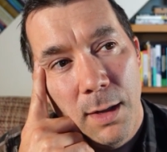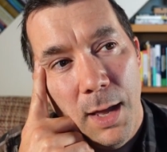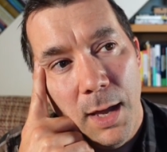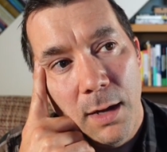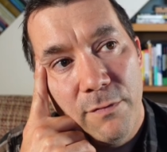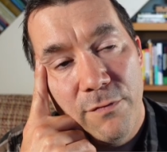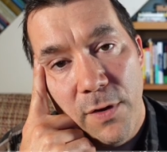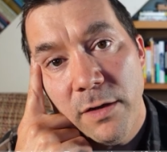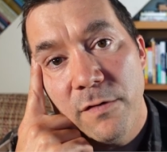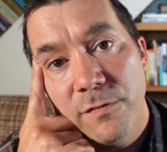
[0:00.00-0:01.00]
And a
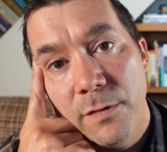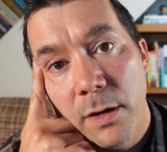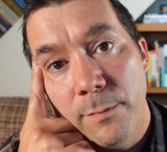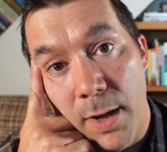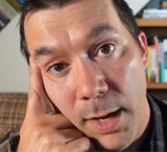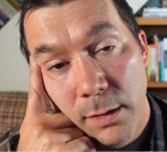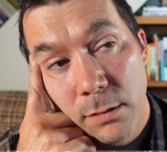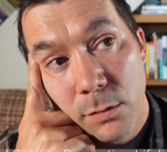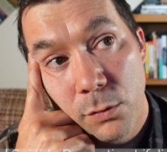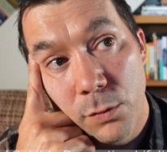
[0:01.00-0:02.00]
friend of mine
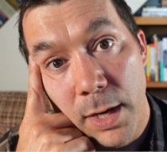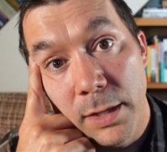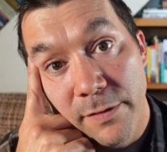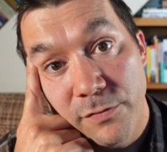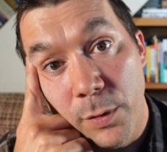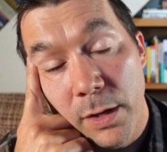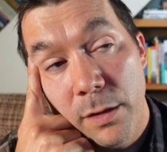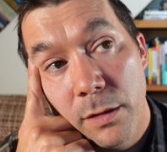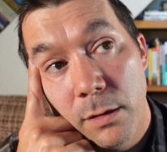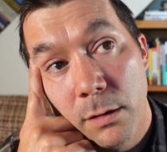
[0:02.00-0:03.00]
who I lived
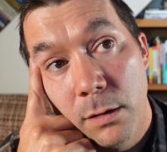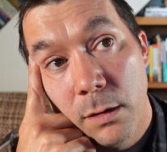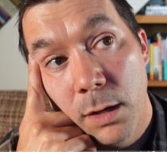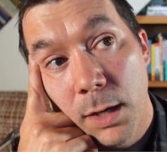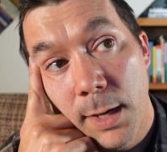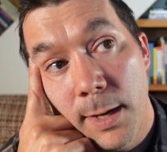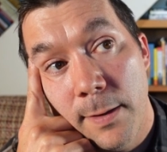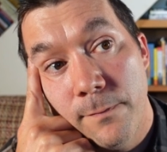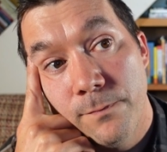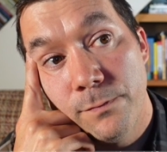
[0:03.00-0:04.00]
with,
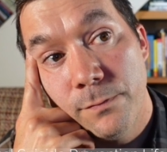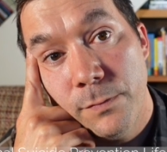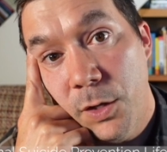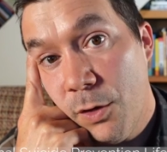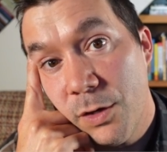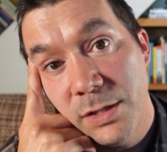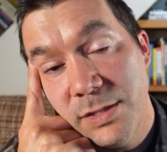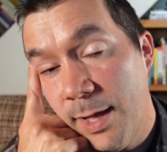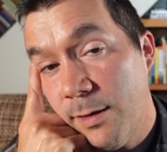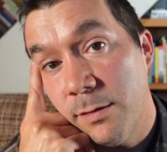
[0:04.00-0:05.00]
you know, could
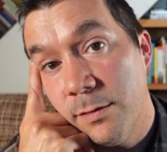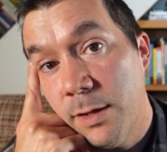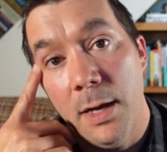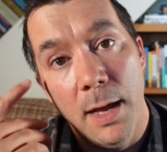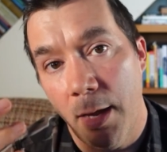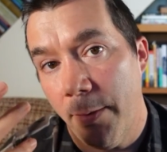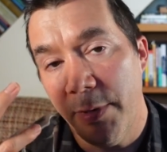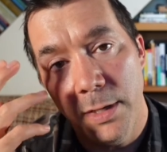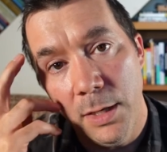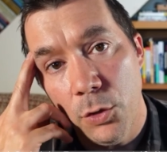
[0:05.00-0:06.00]
tell that I
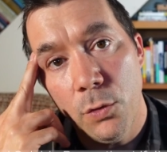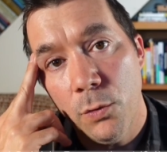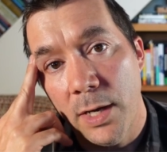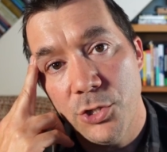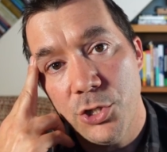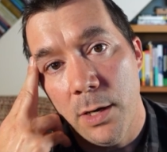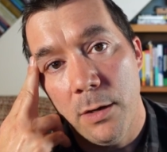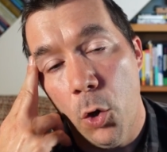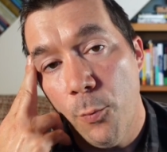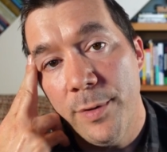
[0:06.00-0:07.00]
mean, he knew I
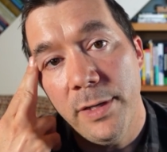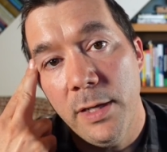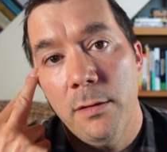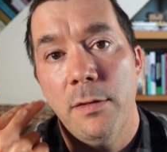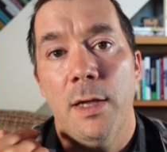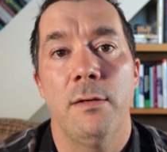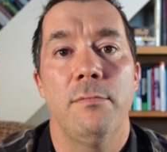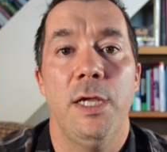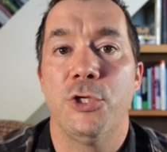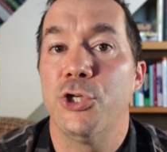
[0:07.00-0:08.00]
shared openly that
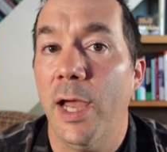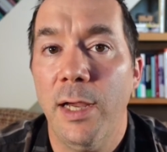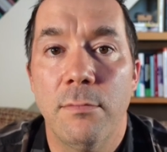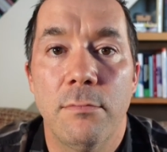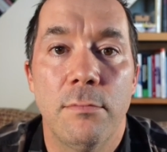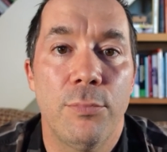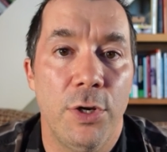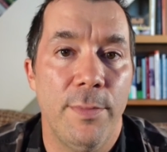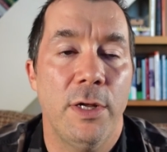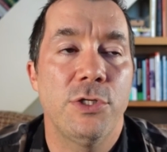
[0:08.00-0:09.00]
each night
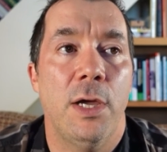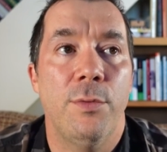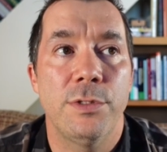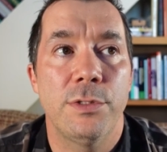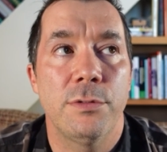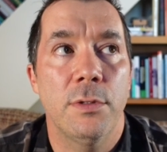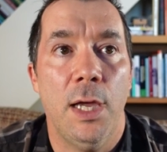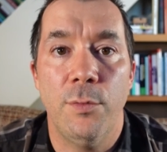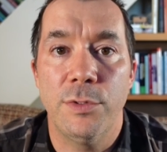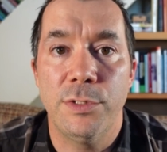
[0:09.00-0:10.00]
pretty much I
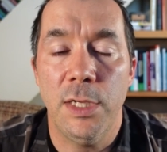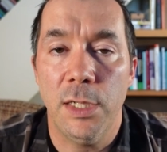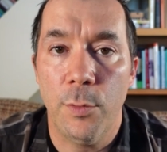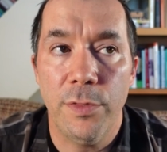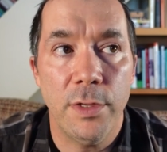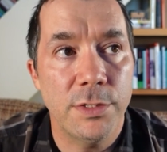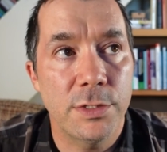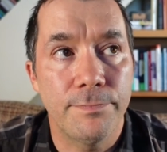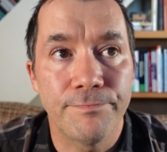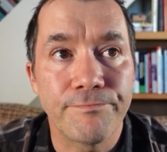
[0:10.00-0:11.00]
was dealing with this.